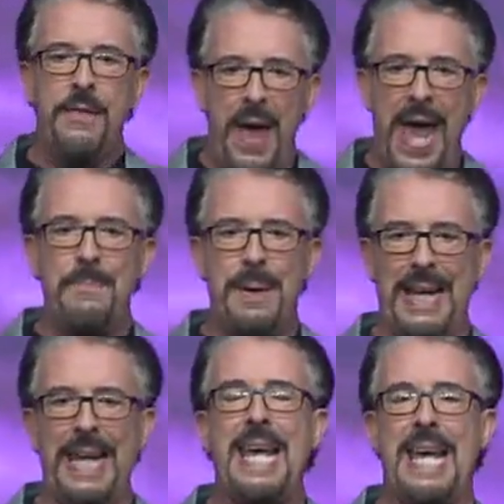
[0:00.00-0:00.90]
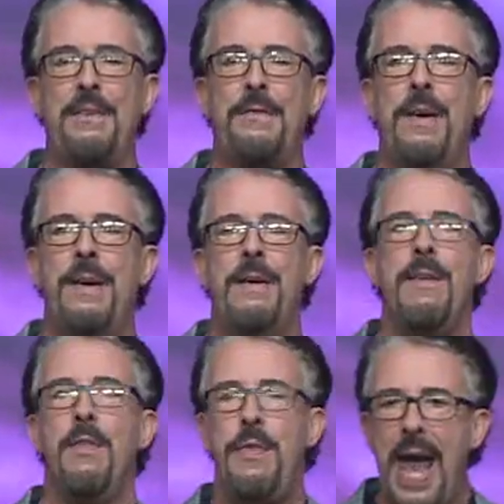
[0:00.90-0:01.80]
They believe
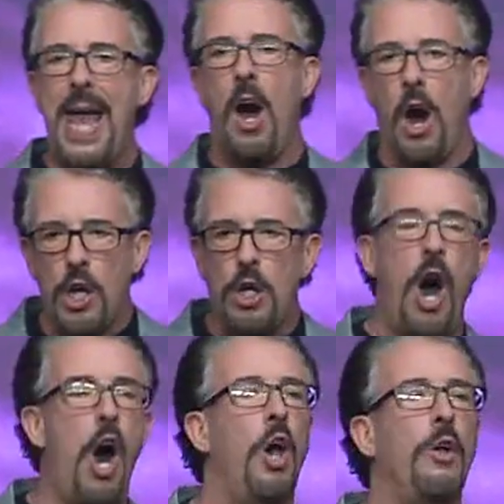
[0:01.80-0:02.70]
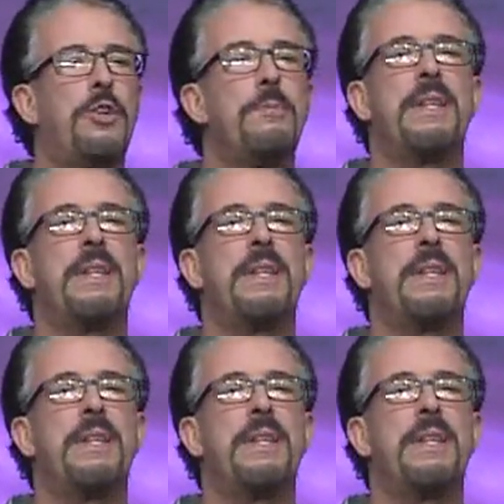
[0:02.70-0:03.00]
they are called